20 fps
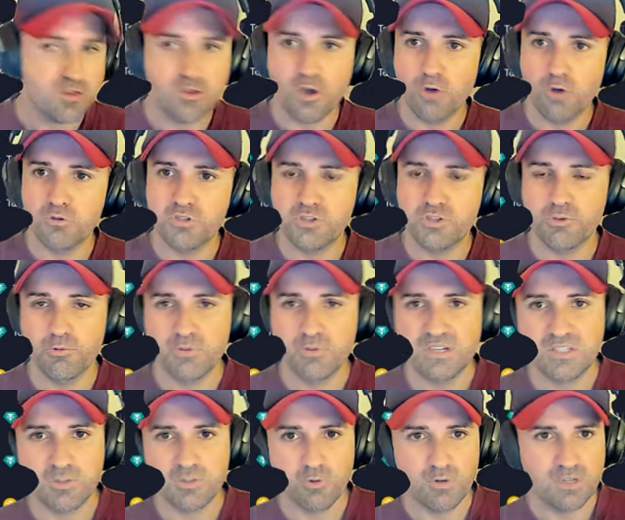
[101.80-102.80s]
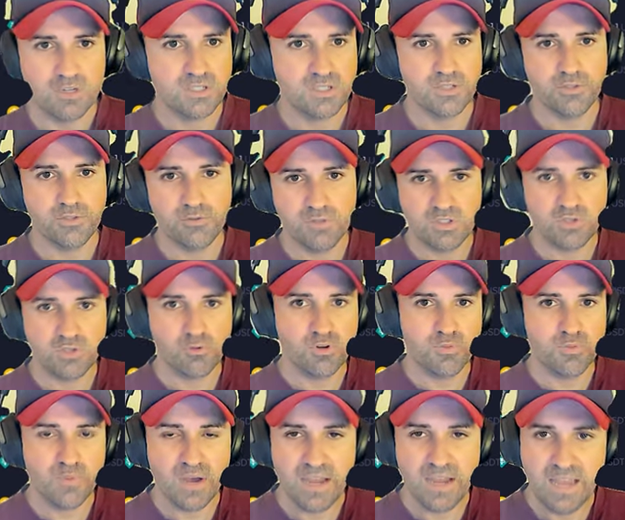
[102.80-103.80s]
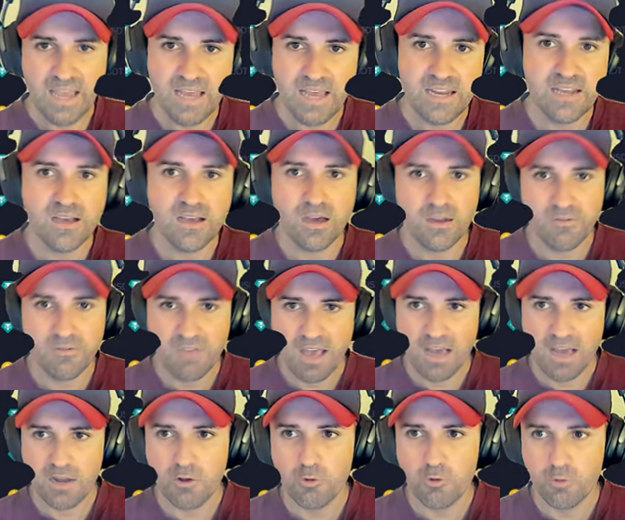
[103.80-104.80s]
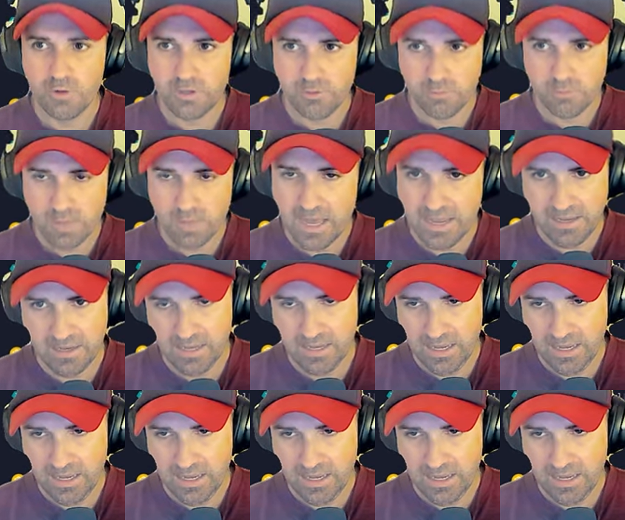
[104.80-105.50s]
go-to resource to sort by any kind of category you like.